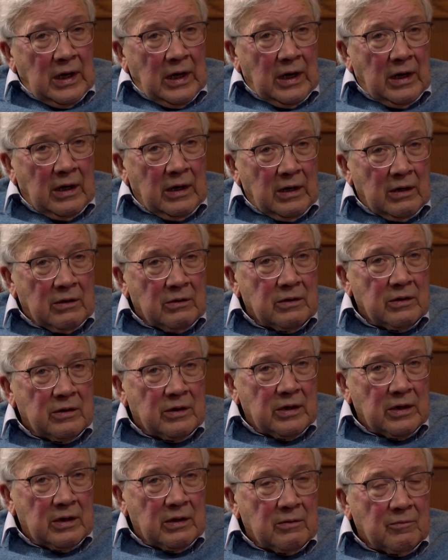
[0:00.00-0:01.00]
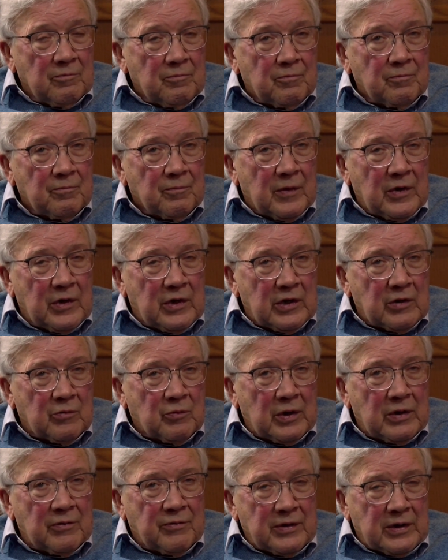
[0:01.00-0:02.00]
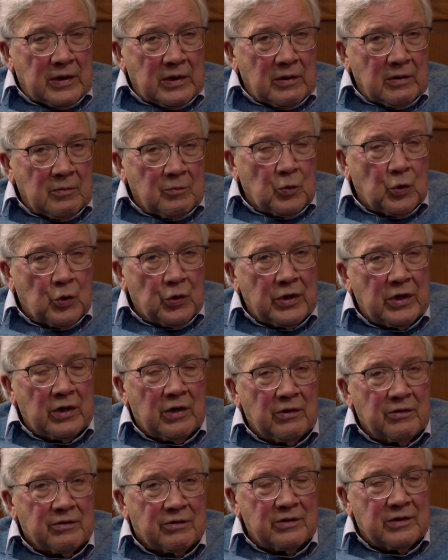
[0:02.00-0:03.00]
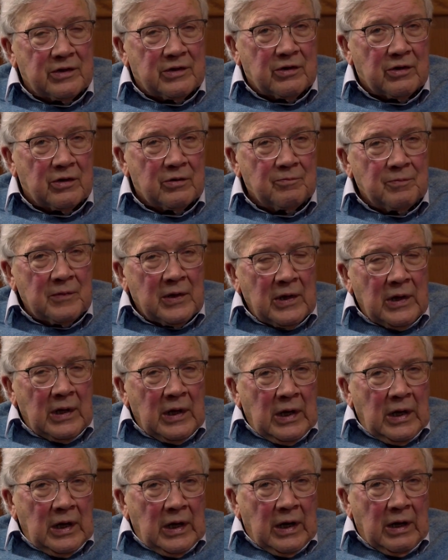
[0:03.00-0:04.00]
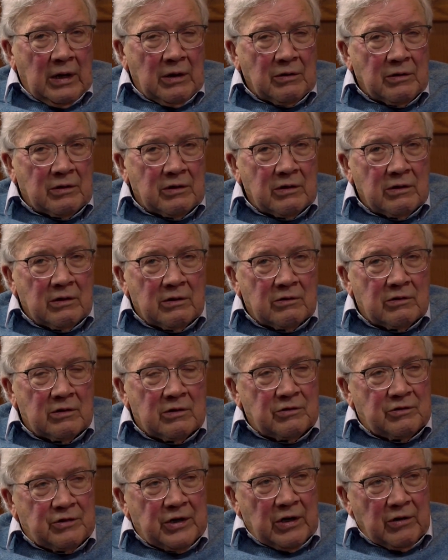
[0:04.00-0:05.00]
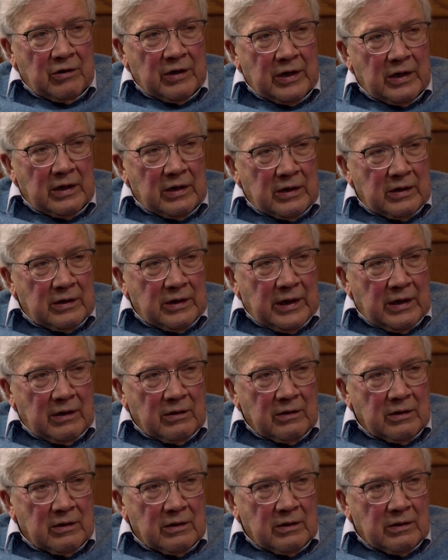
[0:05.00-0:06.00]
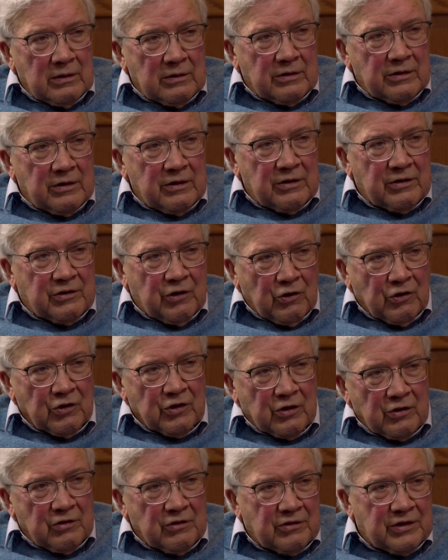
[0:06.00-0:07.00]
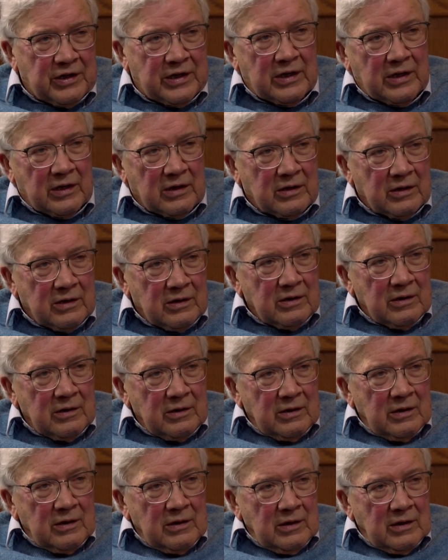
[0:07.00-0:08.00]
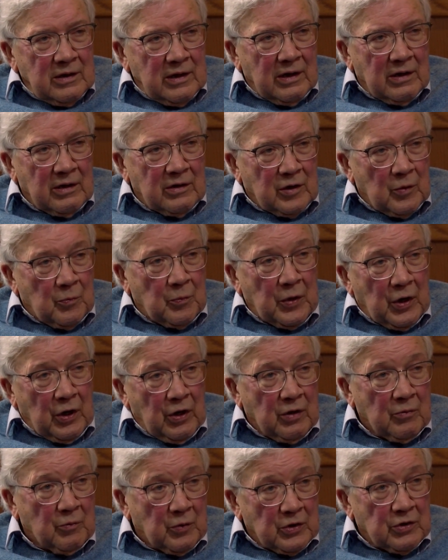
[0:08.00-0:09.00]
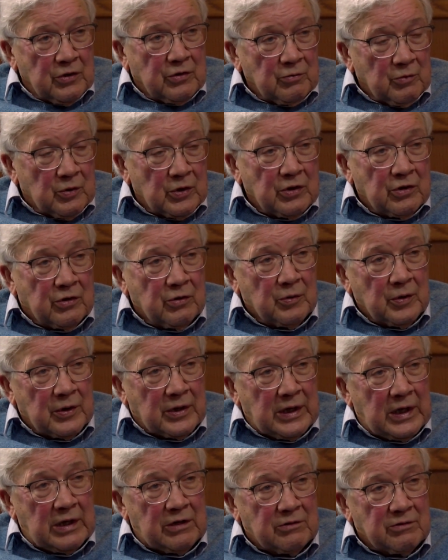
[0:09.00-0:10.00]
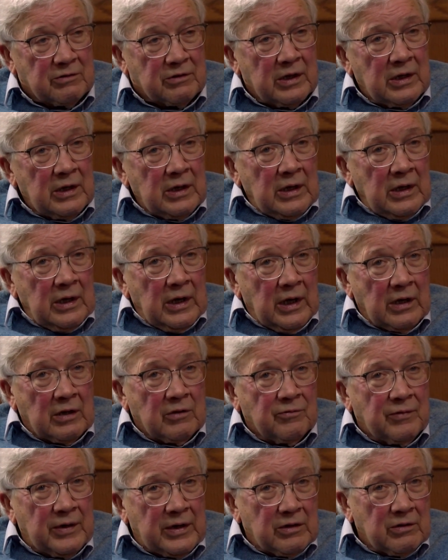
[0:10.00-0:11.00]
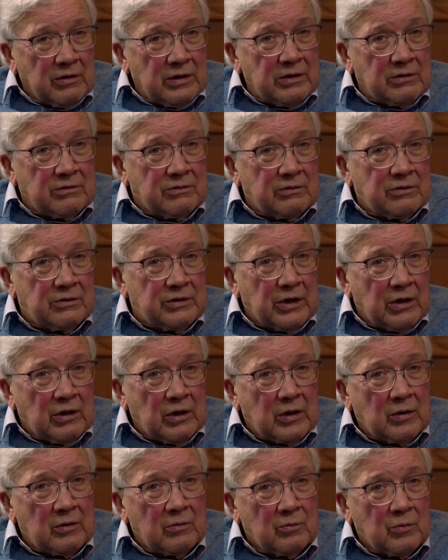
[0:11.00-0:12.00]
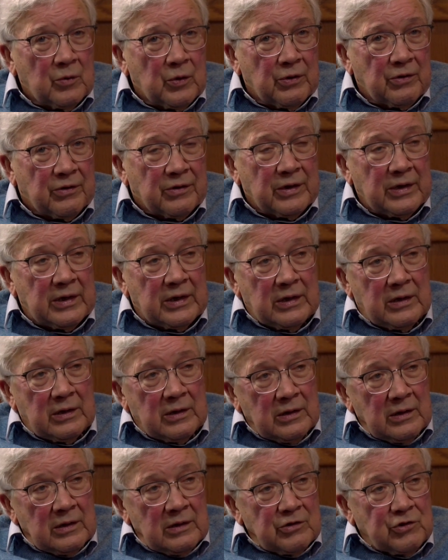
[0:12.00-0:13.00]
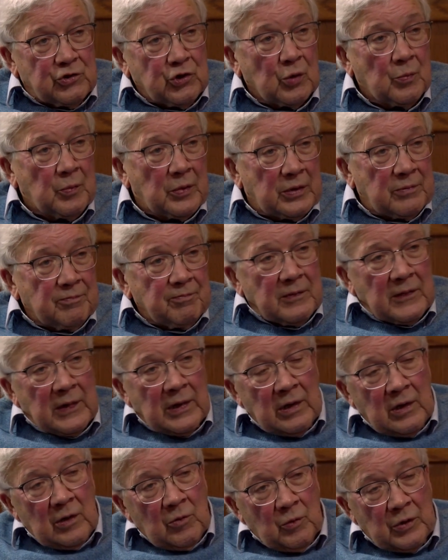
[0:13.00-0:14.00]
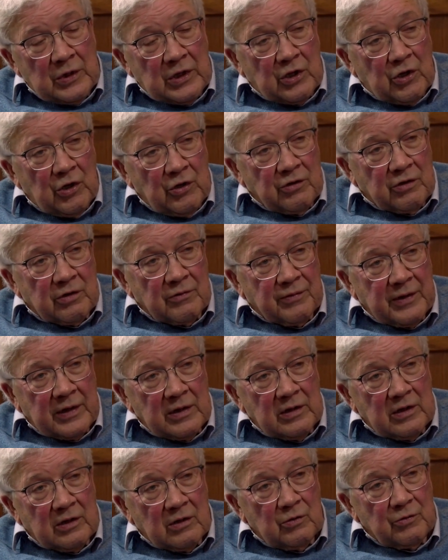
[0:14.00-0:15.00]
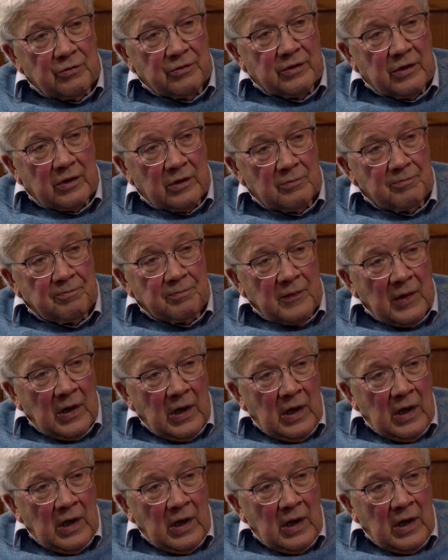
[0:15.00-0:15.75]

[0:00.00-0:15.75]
and his wife had a boarding house in the town, and Jerry then started unseating WR on one or two occasions, and eventually Jerry was the chairman when the council finally closed down.